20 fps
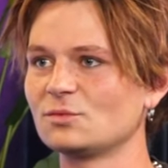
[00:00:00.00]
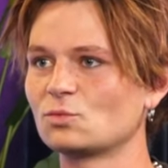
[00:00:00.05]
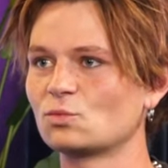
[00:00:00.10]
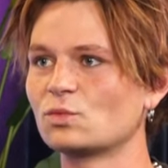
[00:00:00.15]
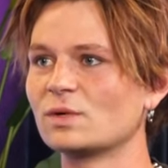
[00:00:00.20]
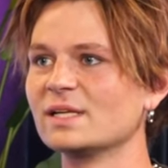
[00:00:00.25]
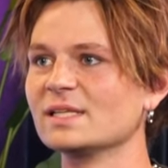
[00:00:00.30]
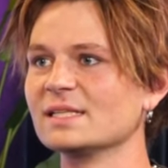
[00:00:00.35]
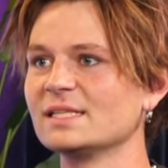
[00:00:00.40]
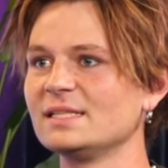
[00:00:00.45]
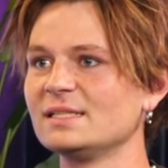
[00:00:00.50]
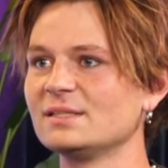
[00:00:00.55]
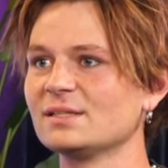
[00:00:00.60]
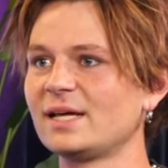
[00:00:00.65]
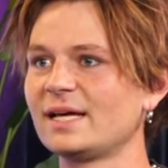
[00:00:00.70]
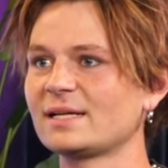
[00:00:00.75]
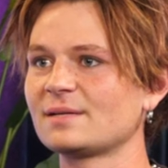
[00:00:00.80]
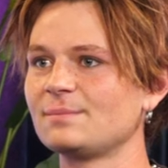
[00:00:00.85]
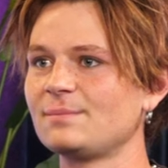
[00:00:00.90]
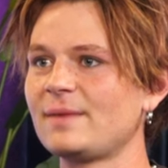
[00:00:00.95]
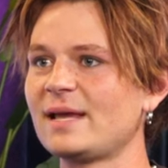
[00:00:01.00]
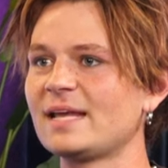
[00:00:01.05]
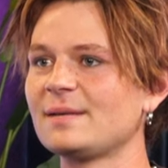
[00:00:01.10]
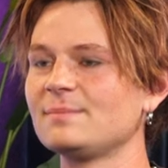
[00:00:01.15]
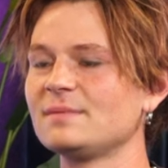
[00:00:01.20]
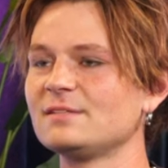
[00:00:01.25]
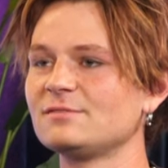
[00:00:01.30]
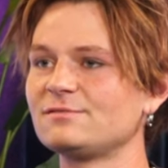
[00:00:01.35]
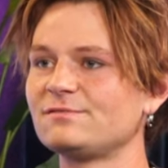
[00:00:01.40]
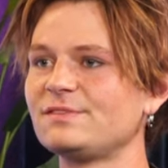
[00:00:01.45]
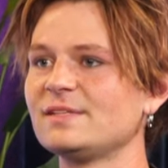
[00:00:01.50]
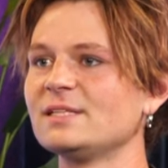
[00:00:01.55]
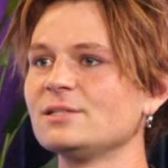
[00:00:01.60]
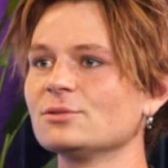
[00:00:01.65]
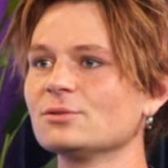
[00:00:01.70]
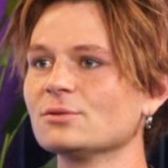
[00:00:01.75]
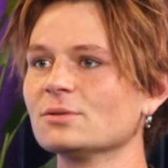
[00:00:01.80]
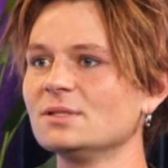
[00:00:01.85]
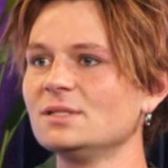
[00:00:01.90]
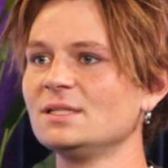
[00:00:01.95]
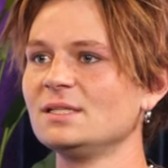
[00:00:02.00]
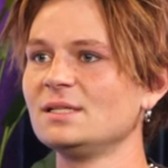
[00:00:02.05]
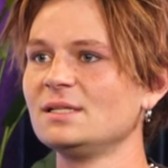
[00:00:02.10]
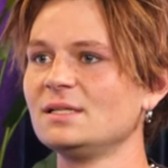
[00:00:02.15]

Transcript: really like made me feel